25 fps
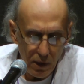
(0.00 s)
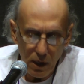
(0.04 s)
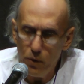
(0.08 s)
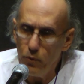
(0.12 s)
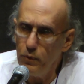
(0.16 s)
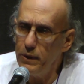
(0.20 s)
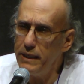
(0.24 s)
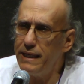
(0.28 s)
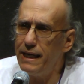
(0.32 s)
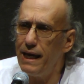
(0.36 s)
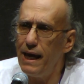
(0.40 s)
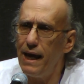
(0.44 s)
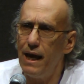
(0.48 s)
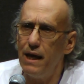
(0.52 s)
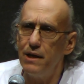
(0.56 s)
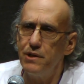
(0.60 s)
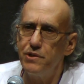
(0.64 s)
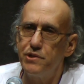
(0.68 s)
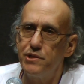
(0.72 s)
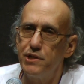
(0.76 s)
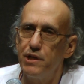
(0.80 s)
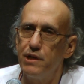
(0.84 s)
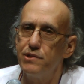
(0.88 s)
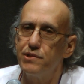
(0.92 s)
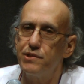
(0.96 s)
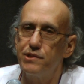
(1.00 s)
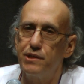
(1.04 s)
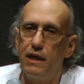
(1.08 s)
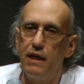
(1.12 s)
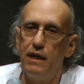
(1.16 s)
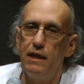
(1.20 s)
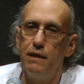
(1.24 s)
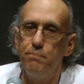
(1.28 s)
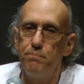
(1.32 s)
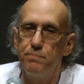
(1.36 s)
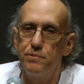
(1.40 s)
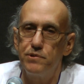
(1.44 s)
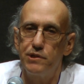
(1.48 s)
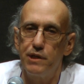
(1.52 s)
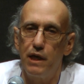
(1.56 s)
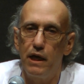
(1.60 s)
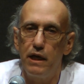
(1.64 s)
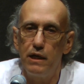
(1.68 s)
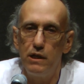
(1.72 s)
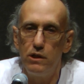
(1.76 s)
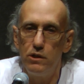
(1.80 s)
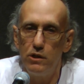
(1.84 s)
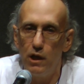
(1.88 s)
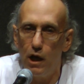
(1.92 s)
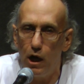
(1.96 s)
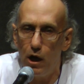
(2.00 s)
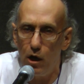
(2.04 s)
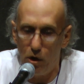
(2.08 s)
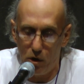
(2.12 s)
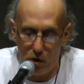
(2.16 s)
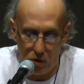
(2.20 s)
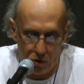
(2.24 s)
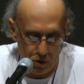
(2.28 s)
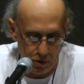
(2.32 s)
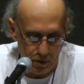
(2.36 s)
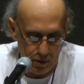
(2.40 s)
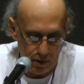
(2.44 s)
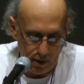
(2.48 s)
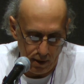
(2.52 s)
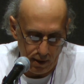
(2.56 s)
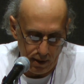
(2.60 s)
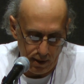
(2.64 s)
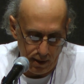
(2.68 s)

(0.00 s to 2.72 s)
We can't just keep saying no.